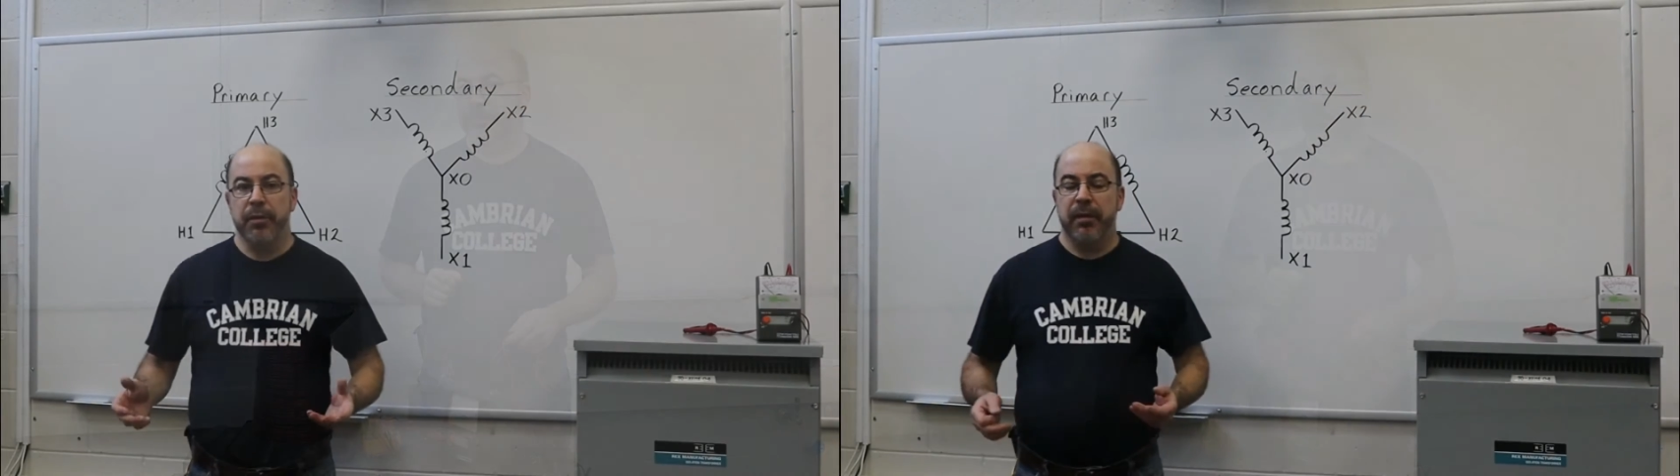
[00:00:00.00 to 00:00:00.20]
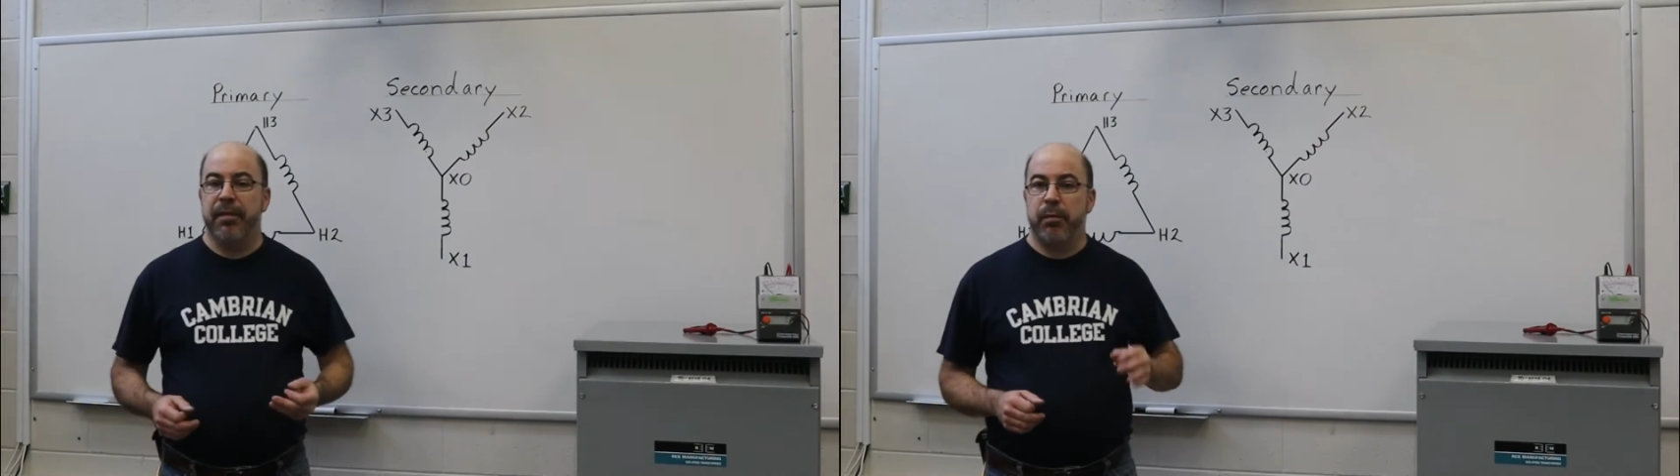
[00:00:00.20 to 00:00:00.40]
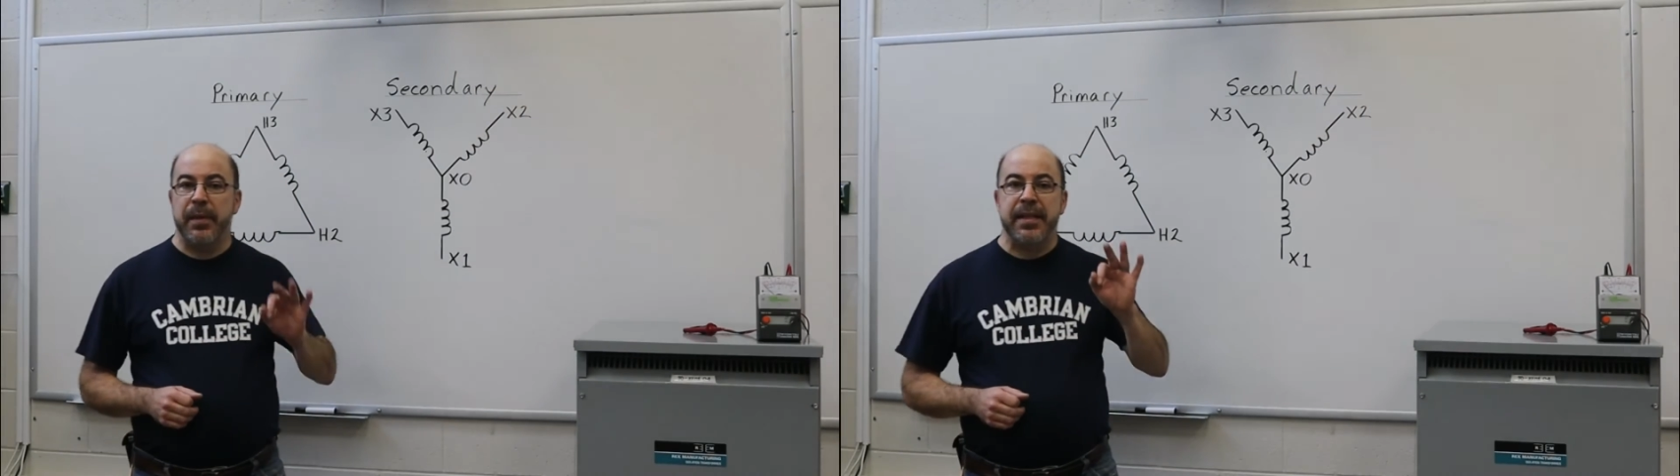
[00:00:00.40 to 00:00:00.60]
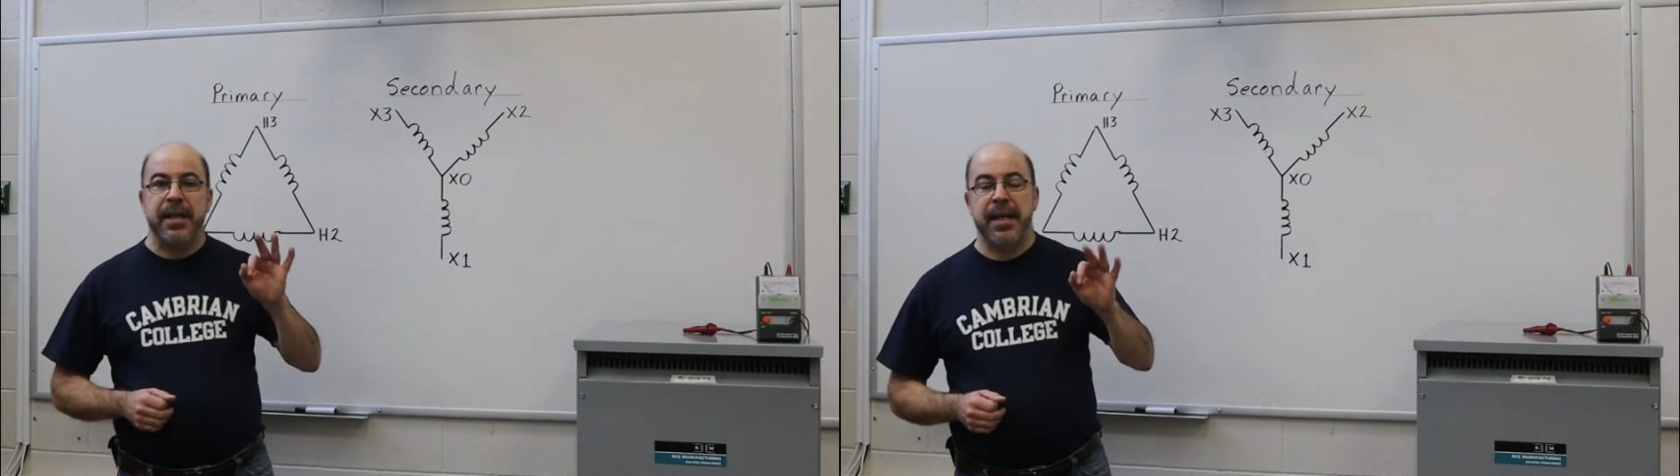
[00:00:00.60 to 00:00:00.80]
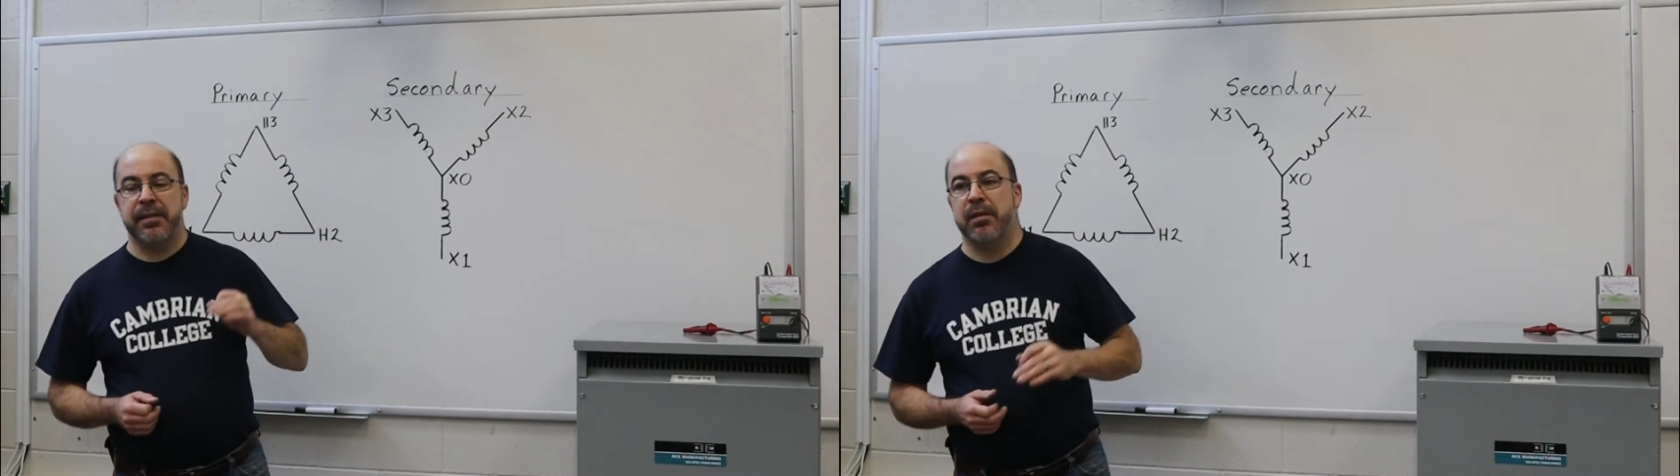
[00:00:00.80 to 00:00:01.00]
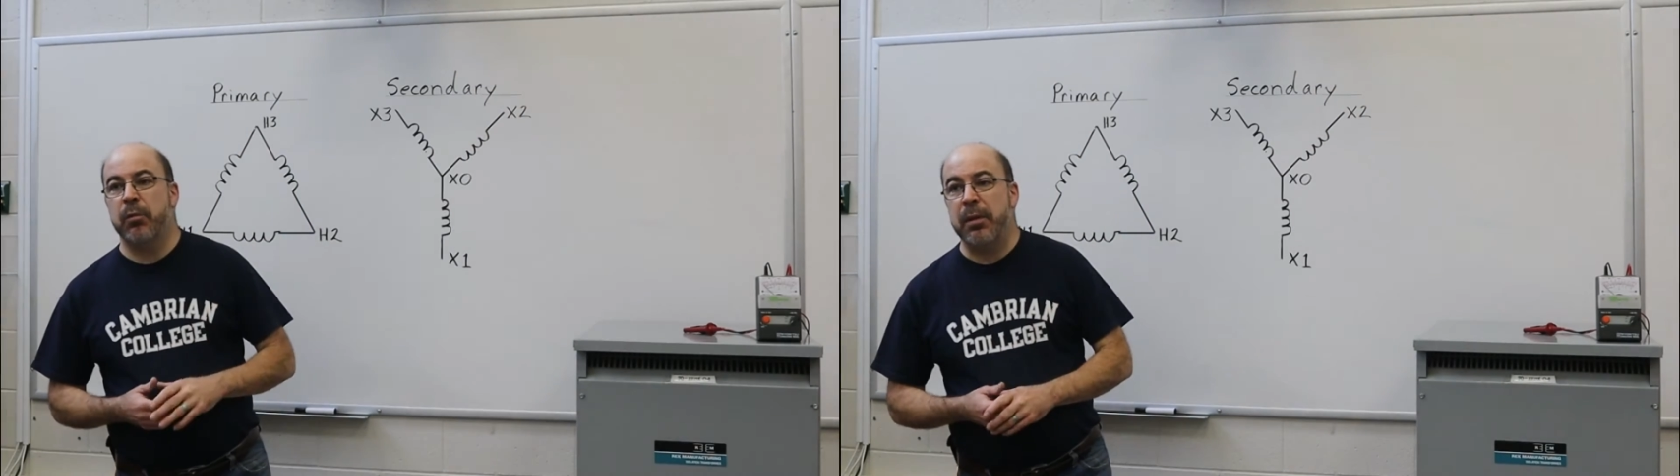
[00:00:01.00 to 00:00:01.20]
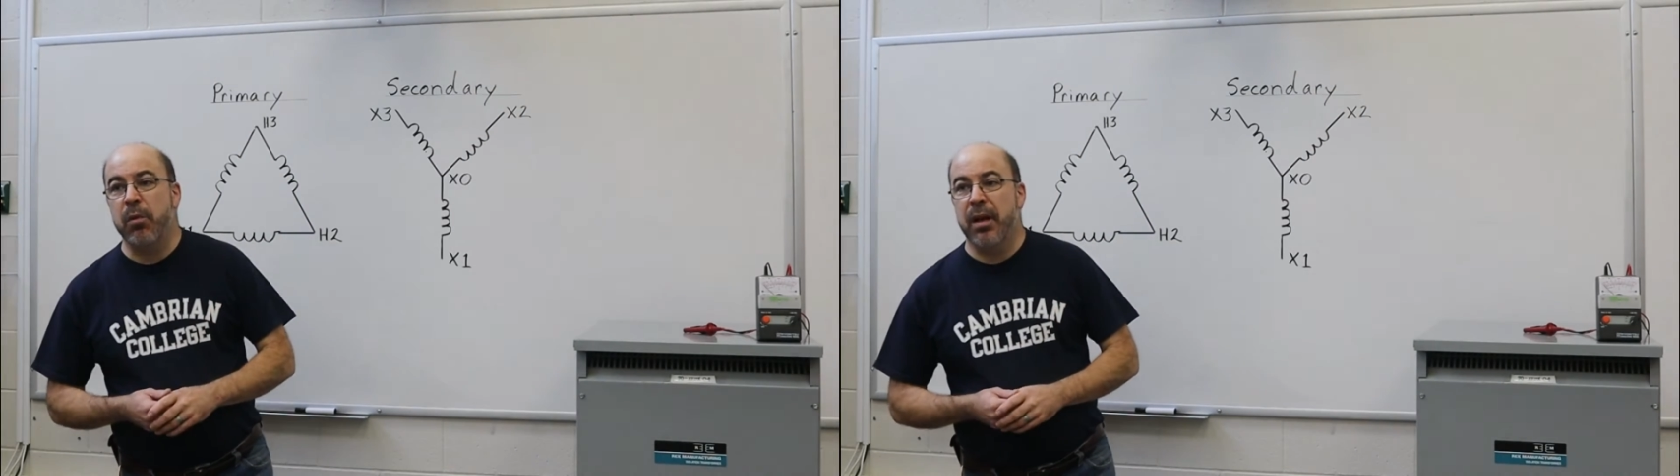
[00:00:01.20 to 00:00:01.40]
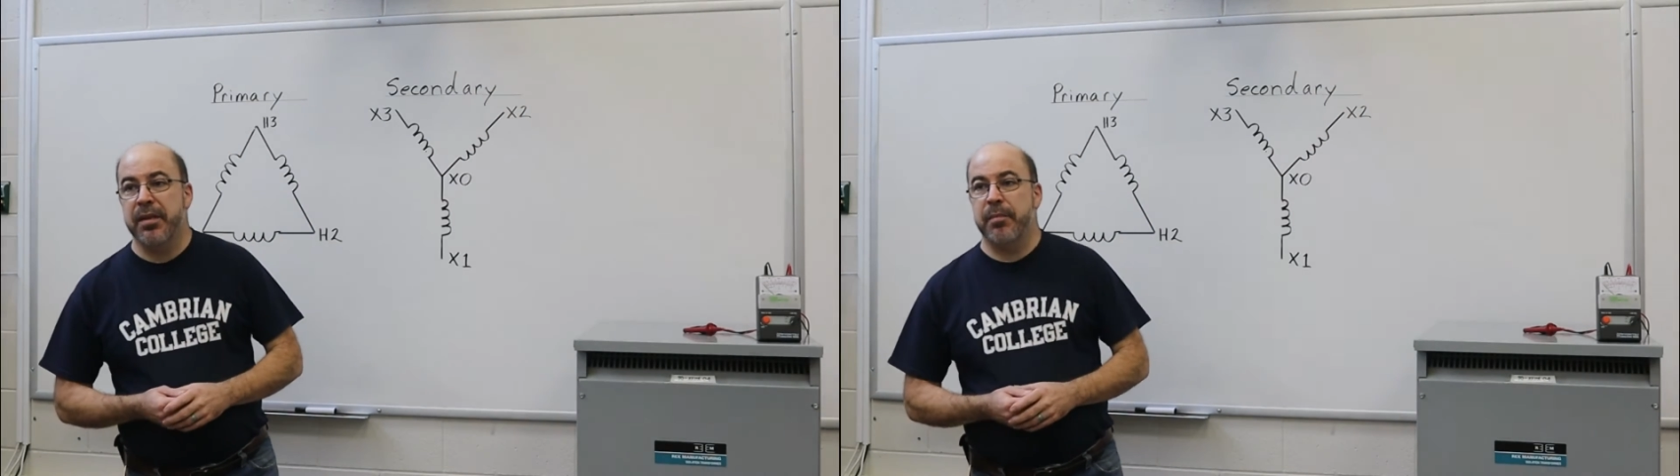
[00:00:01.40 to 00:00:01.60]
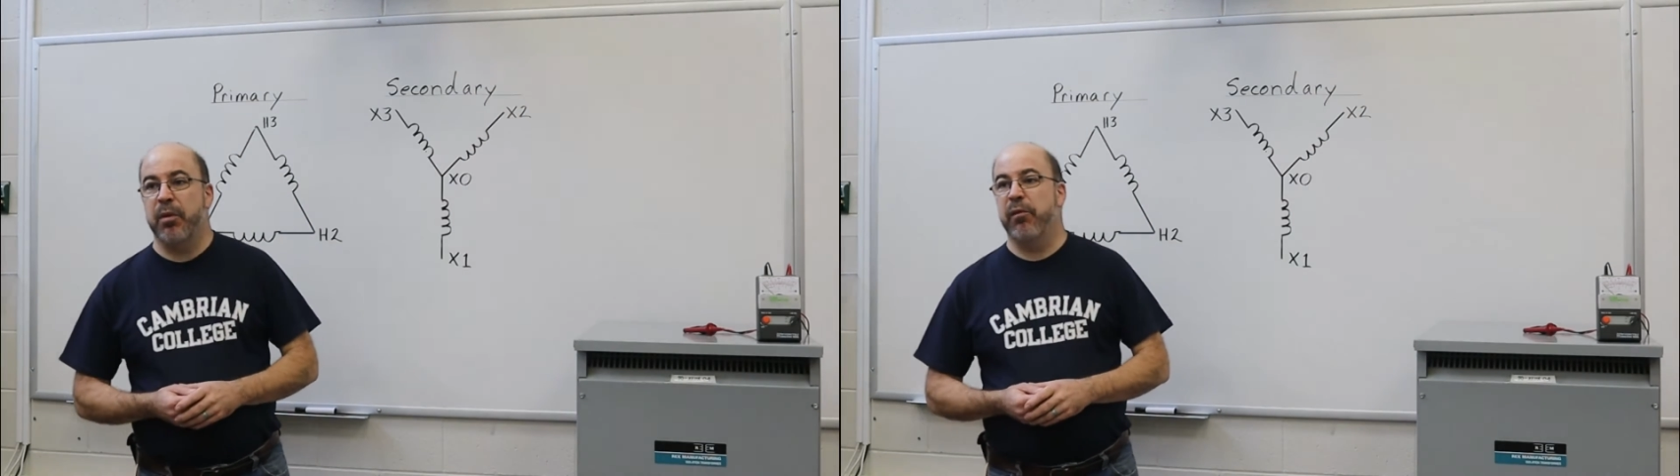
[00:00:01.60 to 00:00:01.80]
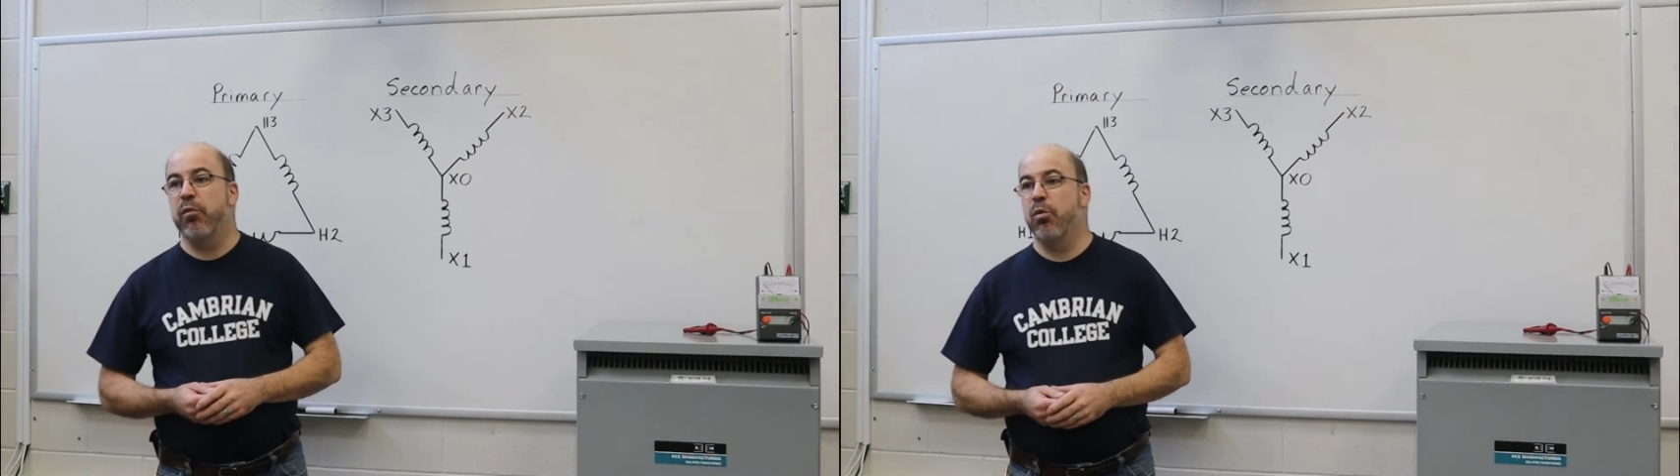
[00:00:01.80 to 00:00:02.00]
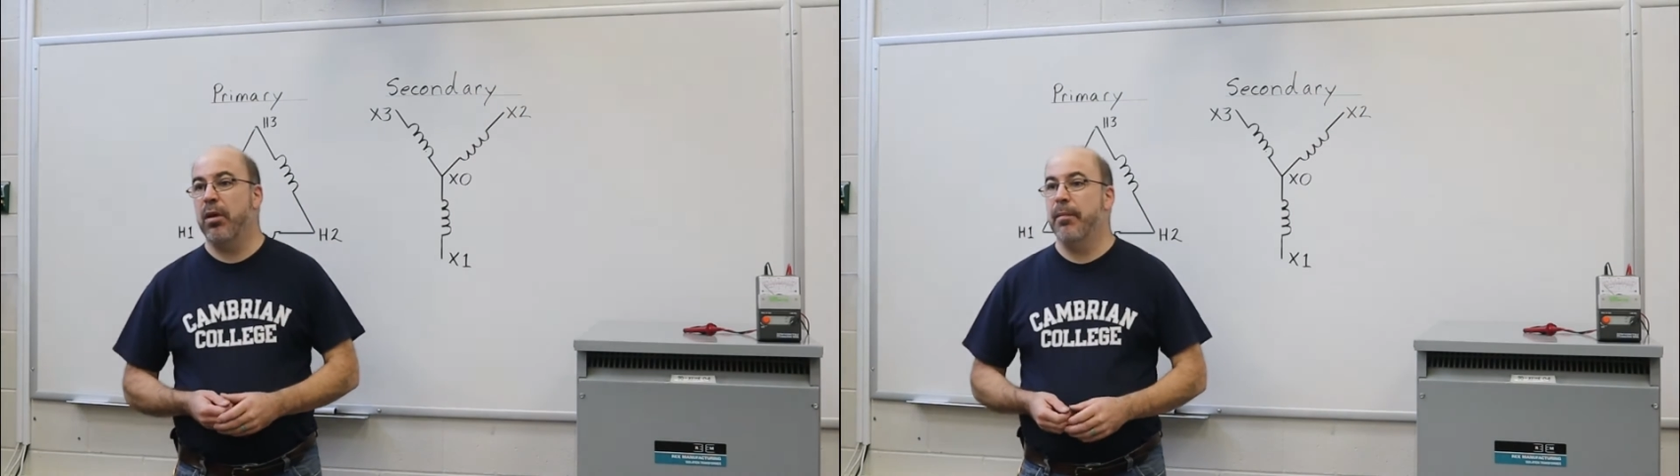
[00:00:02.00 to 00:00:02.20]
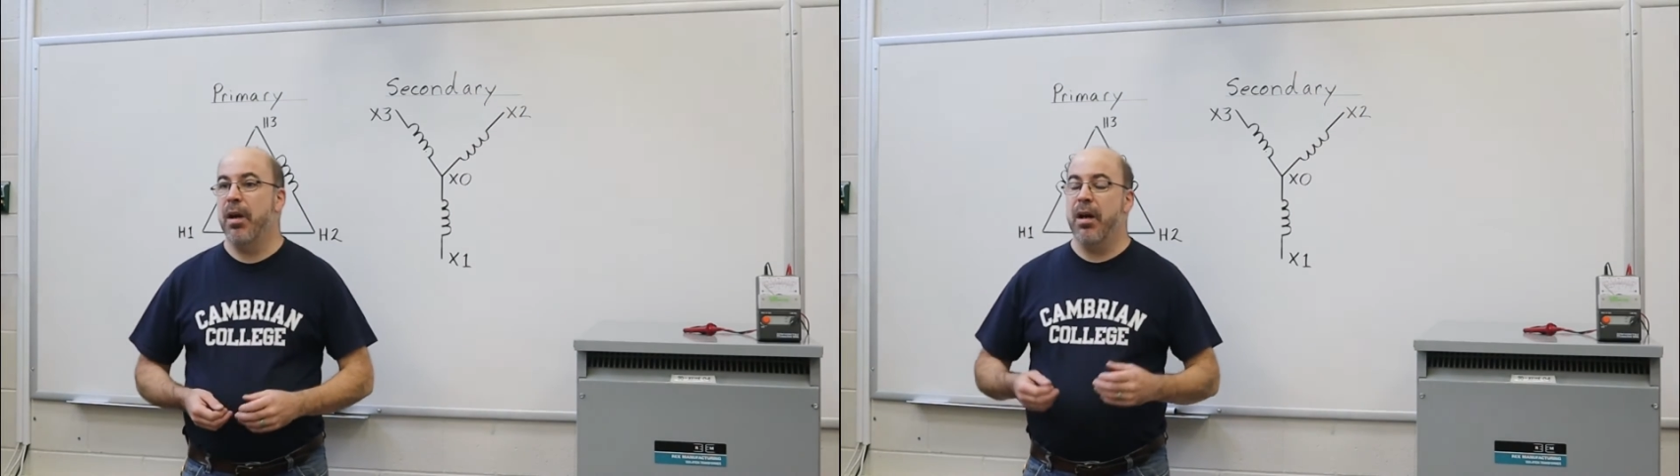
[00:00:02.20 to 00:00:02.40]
earlier of three tests that we wanted to perform